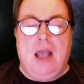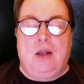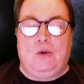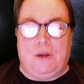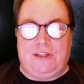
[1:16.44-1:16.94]

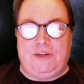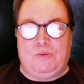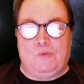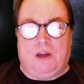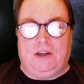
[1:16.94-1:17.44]

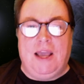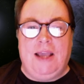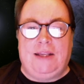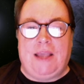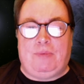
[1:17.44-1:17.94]
Question 1.
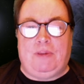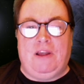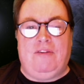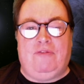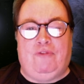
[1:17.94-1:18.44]

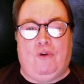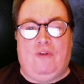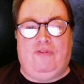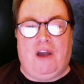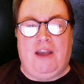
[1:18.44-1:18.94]
Kepler
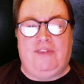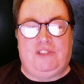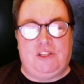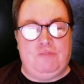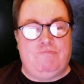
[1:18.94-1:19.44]

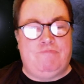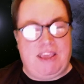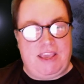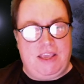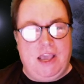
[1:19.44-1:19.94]

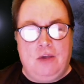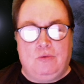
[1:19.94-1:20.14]
452b